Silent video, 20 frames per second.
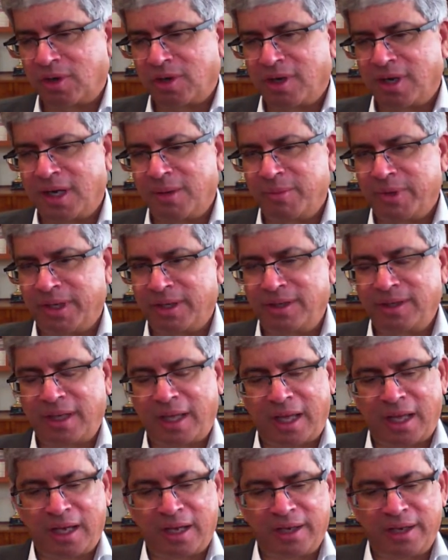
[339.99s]
common
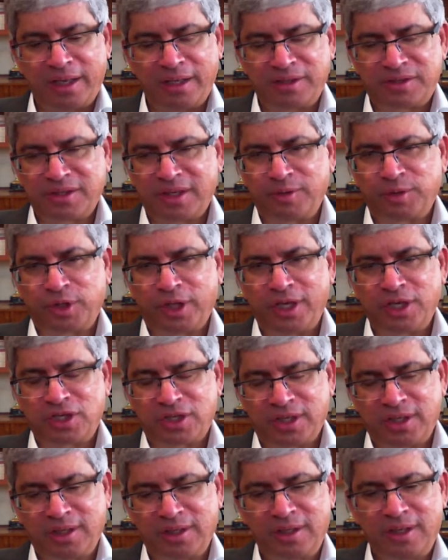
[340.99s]
in South
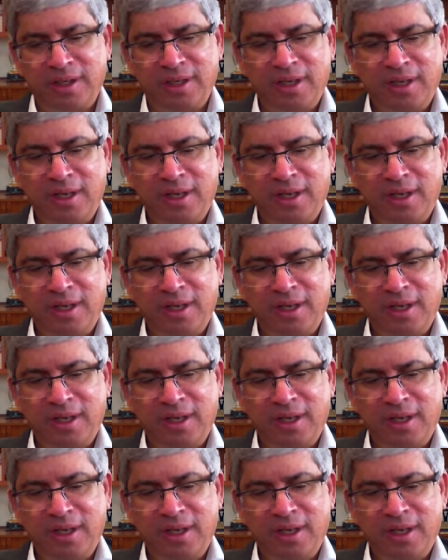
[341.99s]
Asian